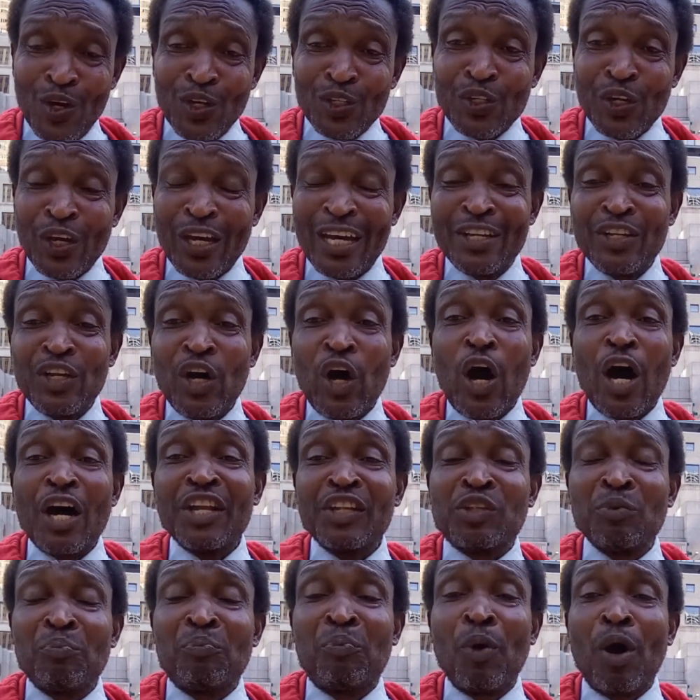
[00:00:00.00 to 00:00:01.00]
So in
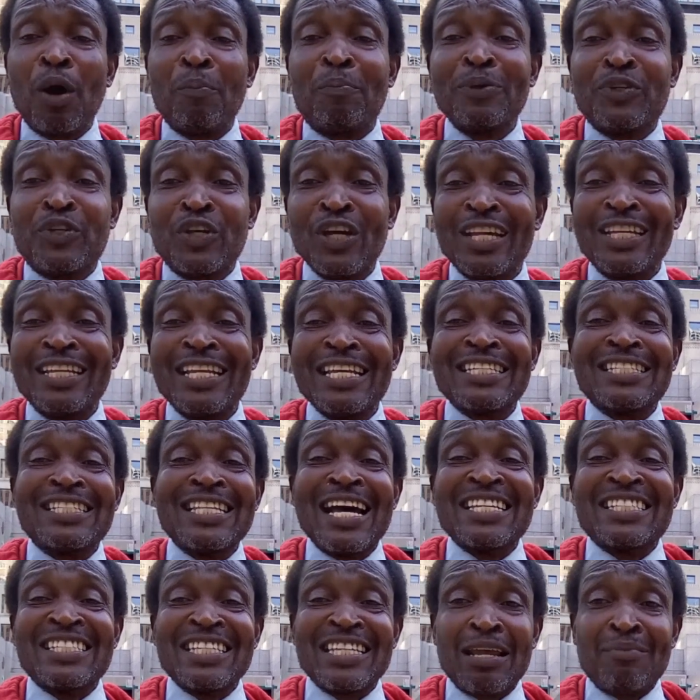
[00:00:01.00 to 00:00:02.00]
order to perpetuate these
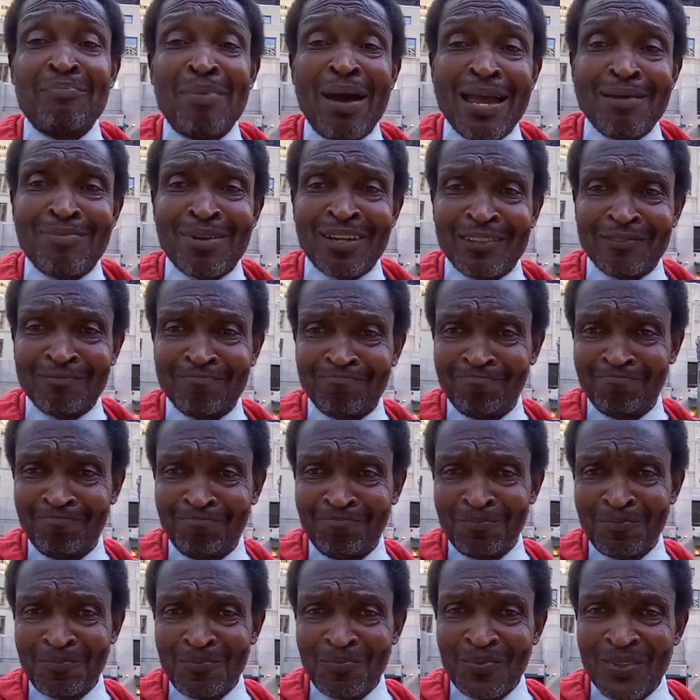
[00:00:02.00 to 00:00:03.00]
lies in the Bible,
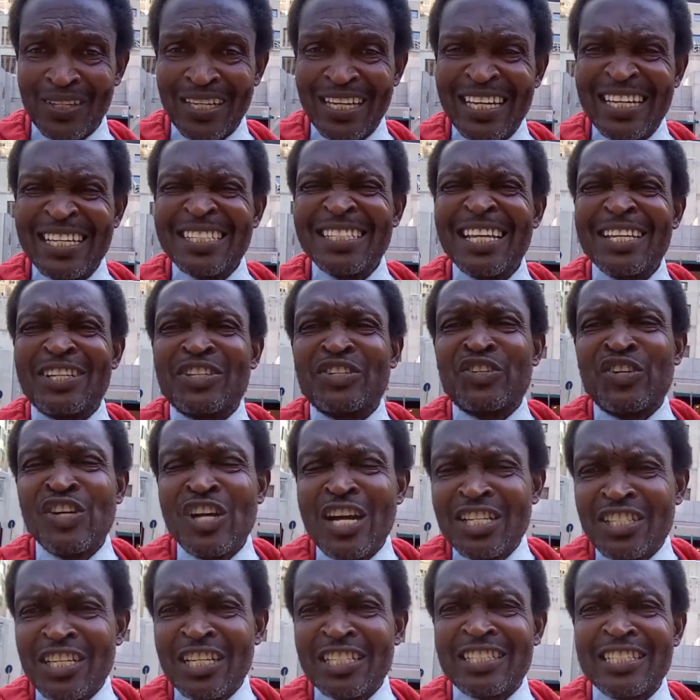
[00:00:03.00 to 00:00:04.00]
they
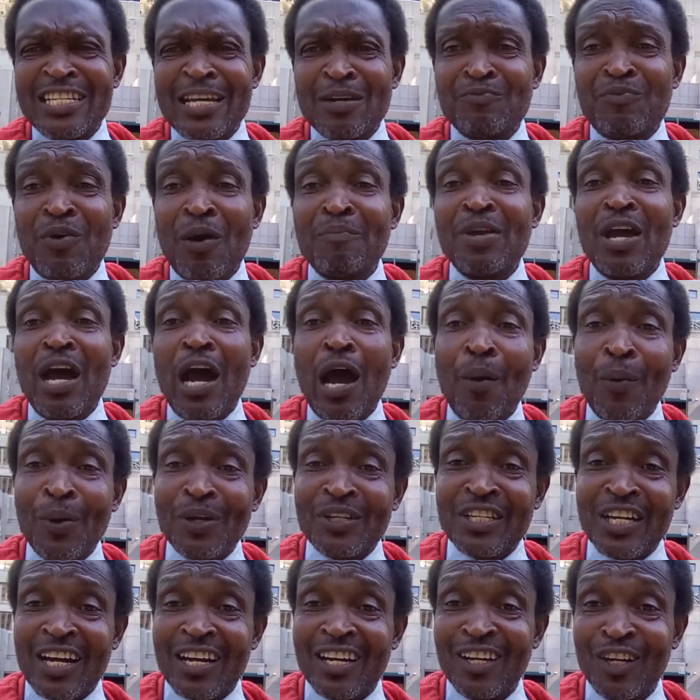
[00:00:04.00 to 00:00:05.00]
changed his name from
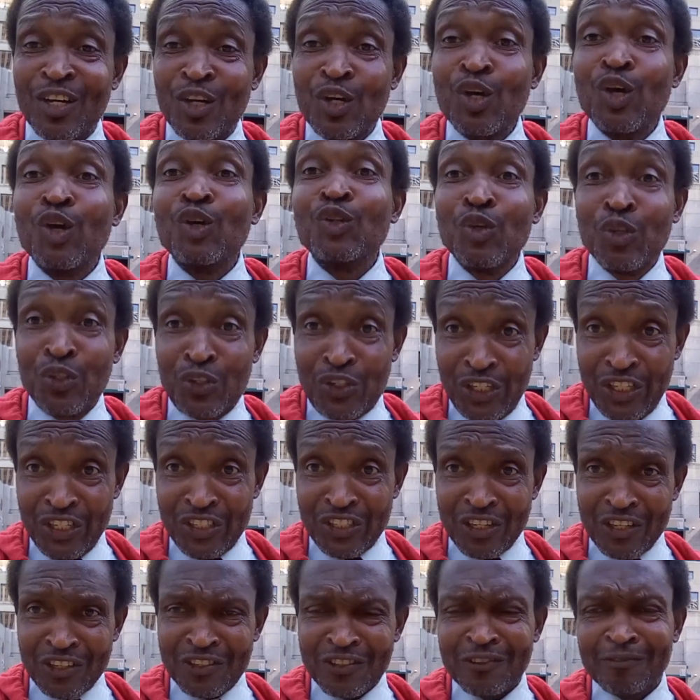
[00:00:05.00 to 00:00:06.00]
Yahawasha to
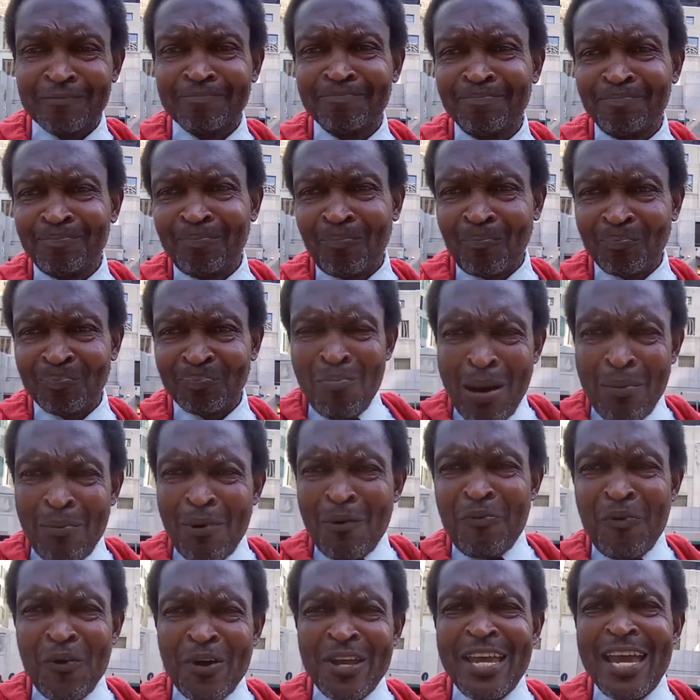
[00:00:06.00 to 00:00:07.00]
Jesus.
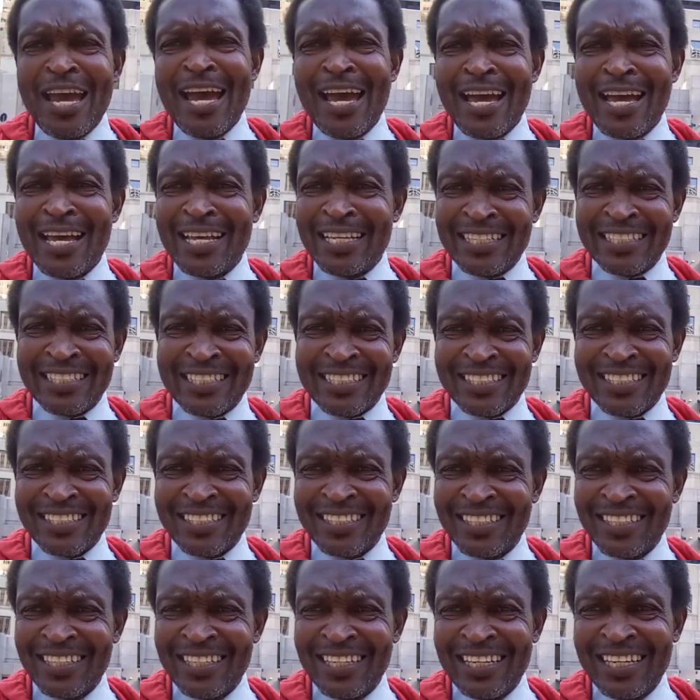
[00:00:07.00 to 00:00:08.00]
Remember, for
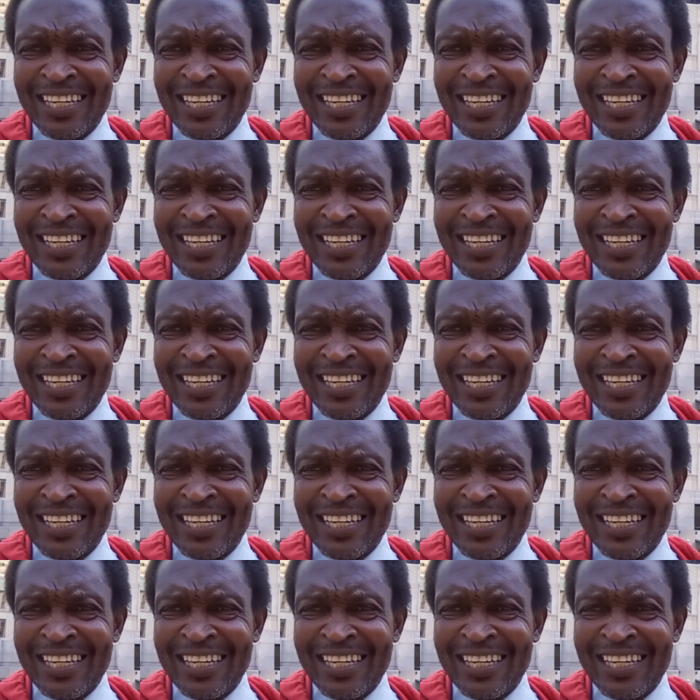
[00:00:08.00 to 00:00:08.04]
years,